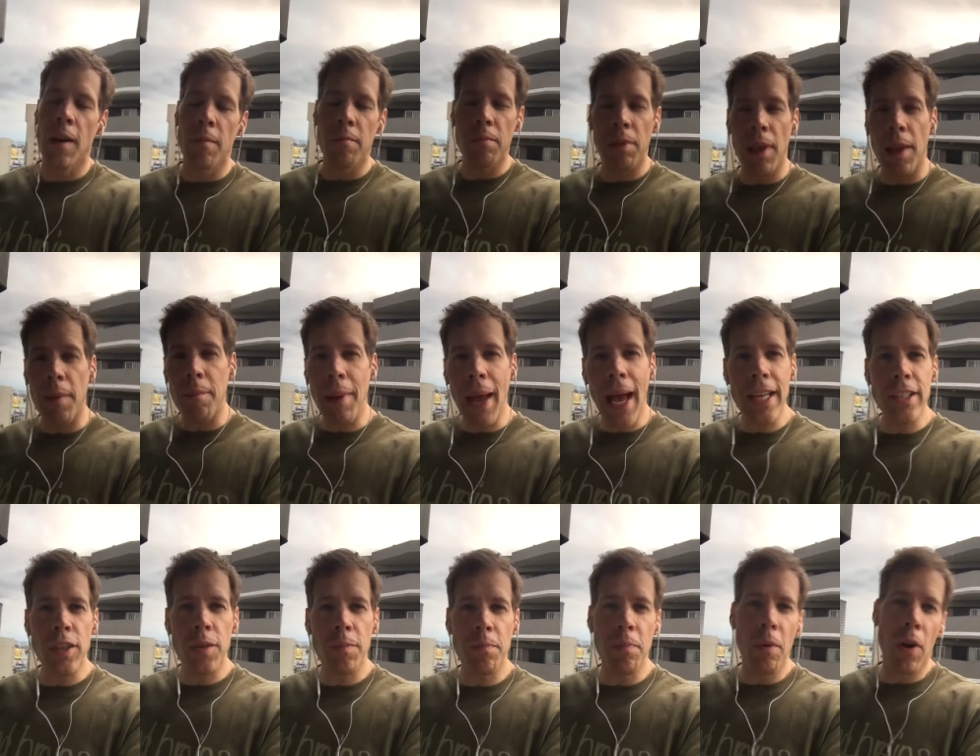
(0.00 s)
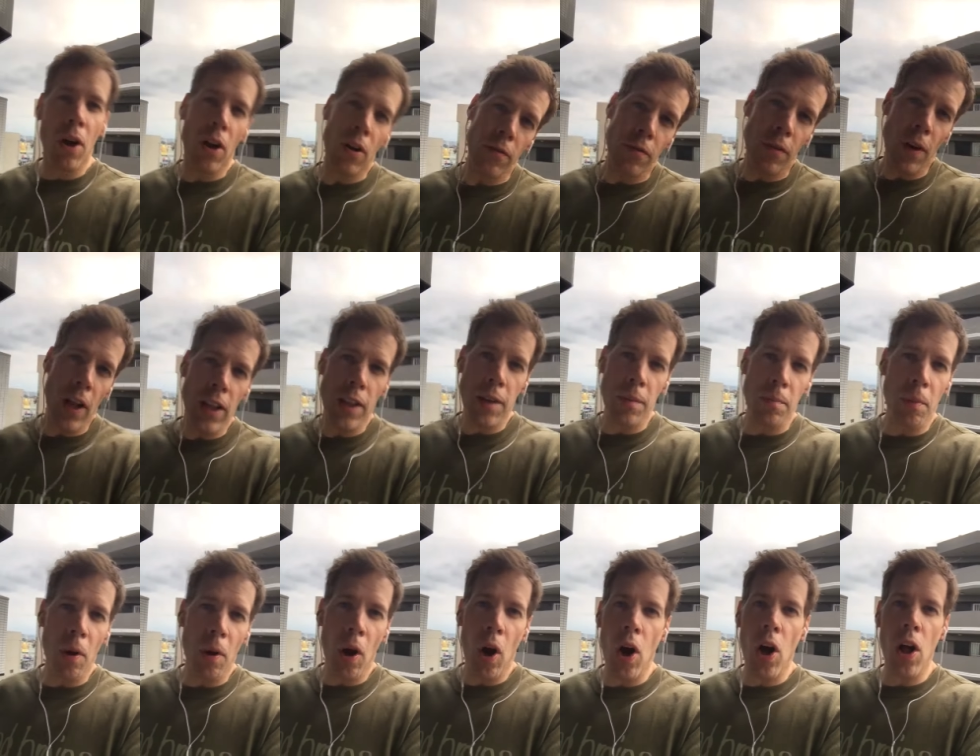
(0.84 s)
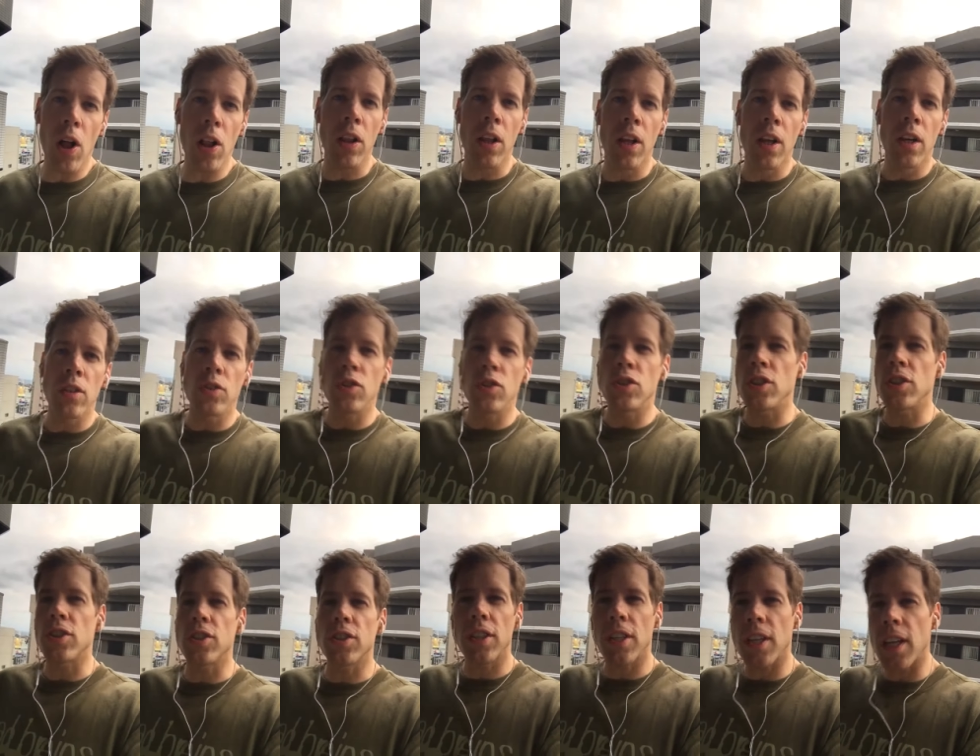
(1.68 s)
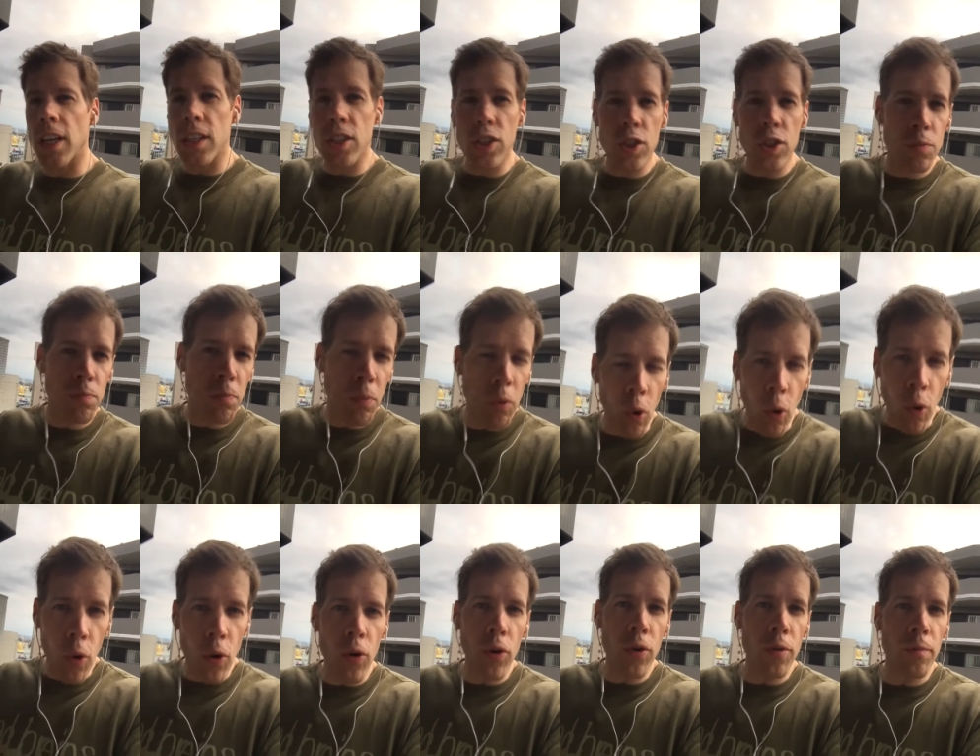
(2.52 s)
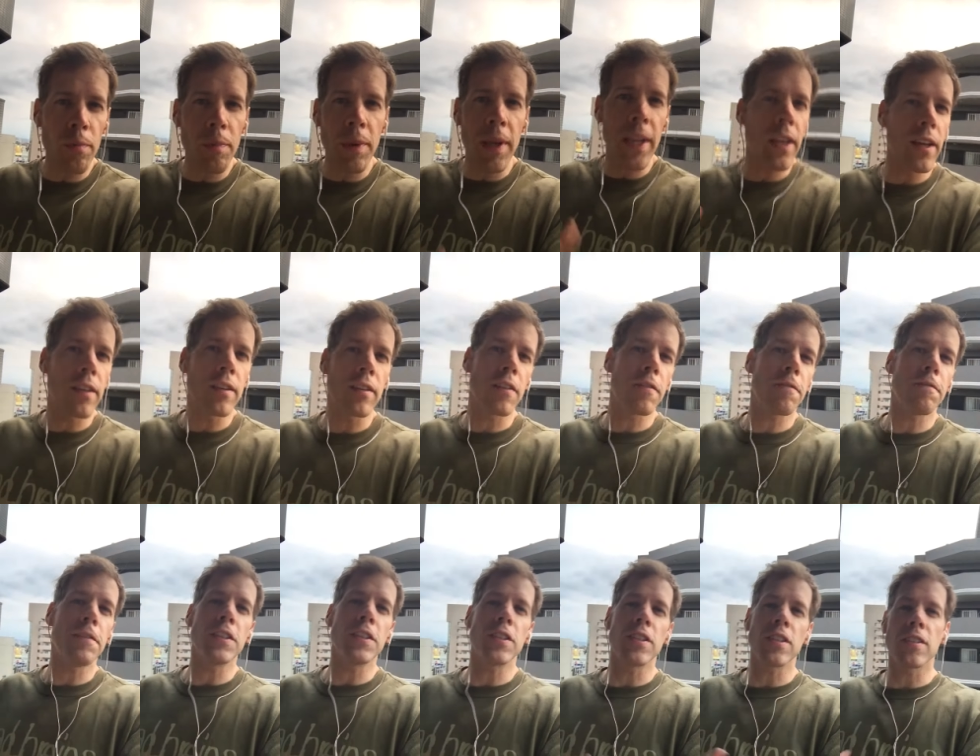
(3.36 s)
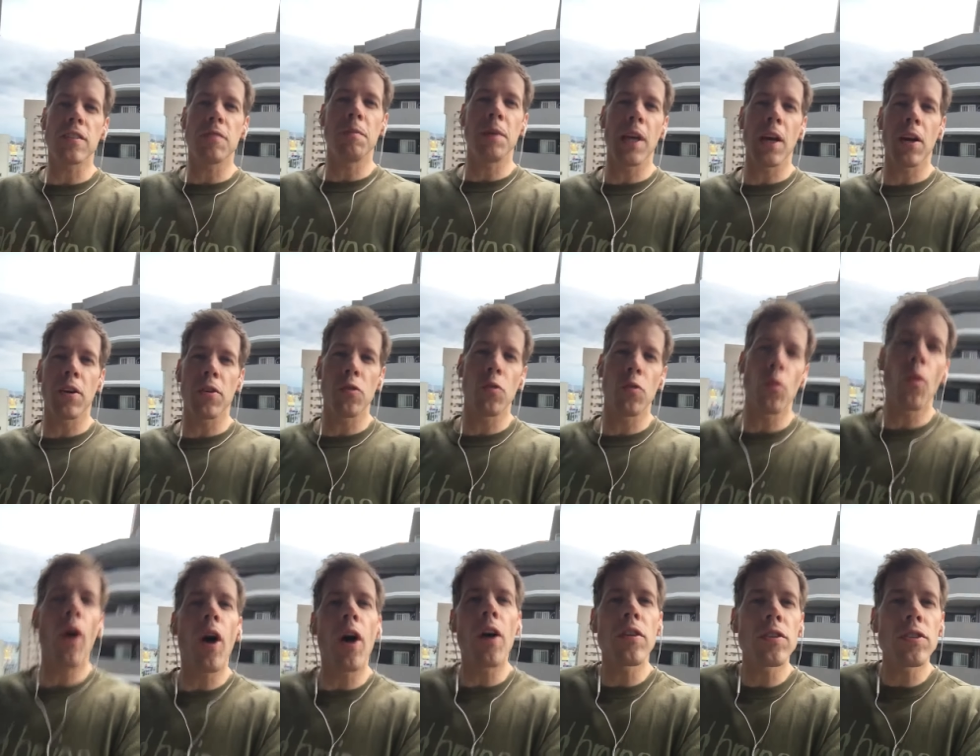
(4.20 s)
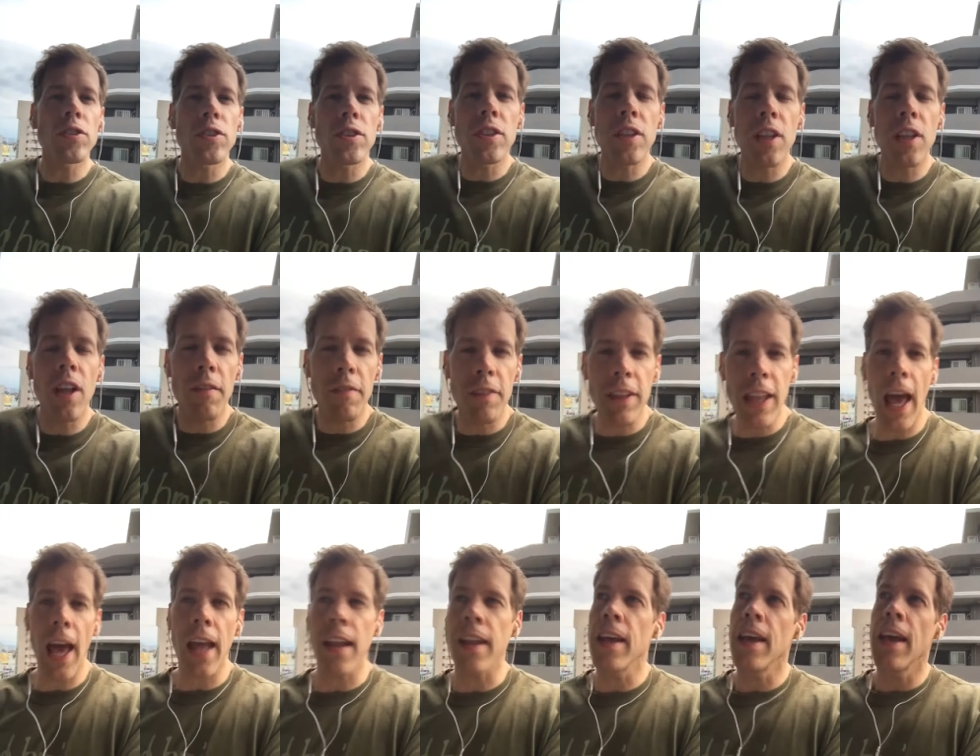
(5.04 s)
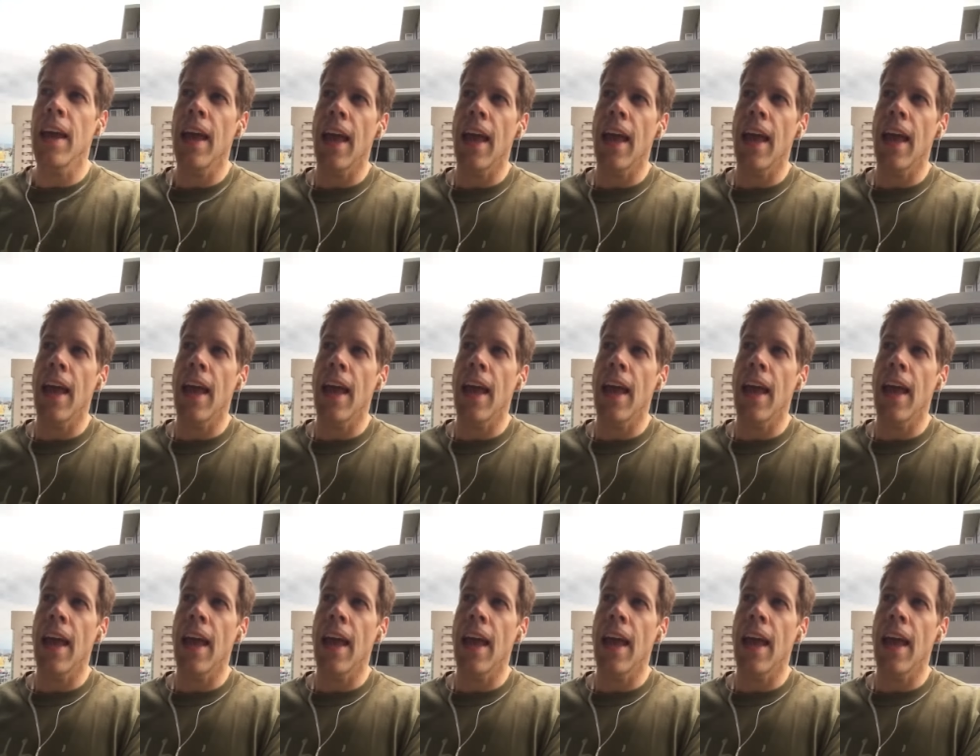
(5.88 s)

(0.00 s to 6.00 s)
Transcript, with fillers: play basketball, volleyball, just explore being the physics of being underwater, just loving that.